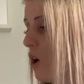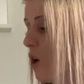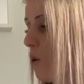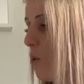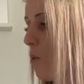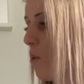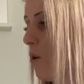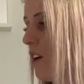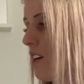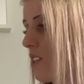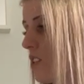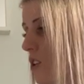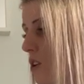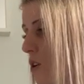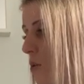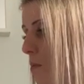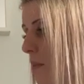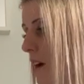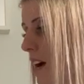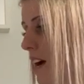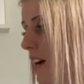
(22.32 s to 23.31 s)
Wise
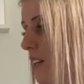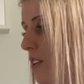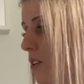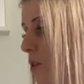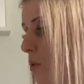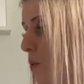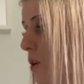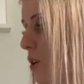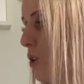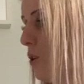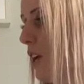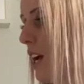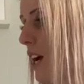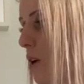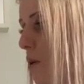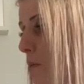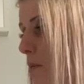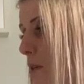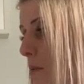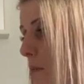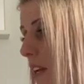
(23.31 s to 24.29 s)
old man, won't you
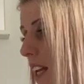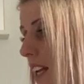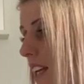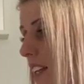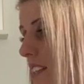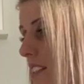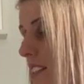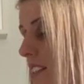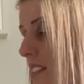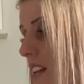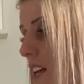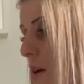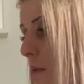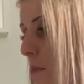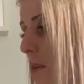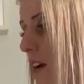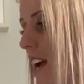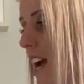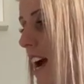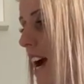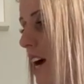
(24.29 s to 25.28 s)
help me please?
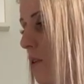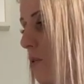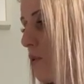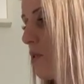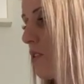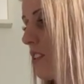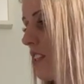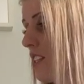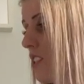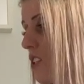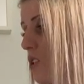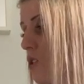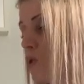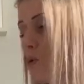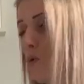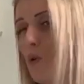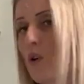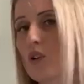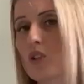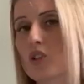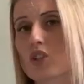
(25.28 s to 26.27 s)
My house is a
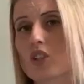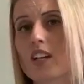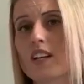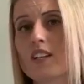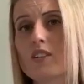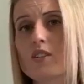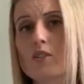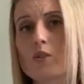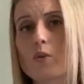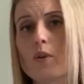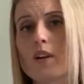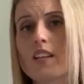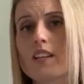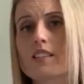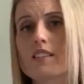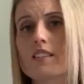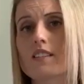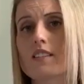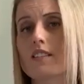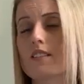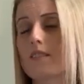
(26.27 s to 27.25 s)
squash and a
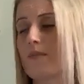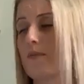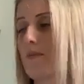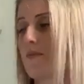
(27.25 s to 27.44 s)
squeeze."